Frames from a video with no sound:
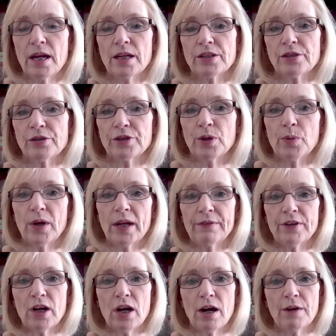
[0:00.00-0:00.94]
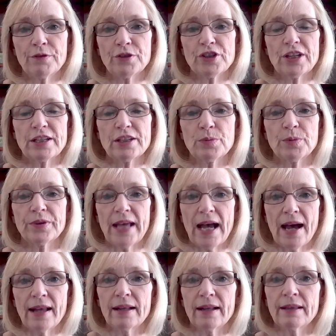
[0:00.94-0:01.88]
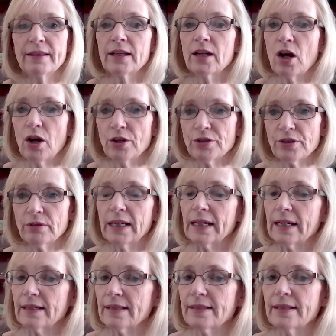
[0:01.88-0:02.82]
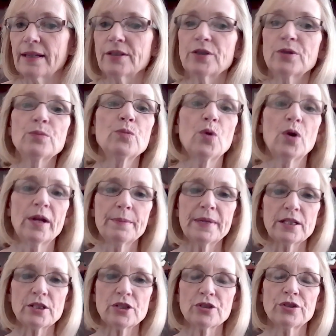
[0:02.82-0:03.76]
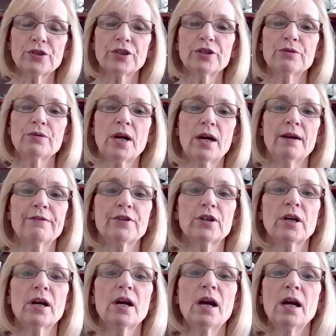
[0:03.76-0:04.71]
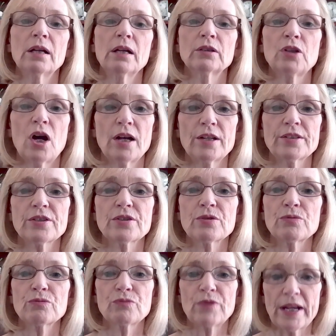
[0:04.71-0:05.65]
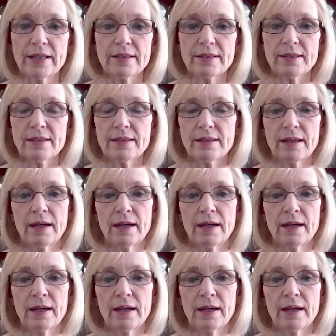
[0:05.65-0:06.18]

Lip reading: So you'll want to have a conversation with that. And then also, like I said, you want to make sure you cover lost rents.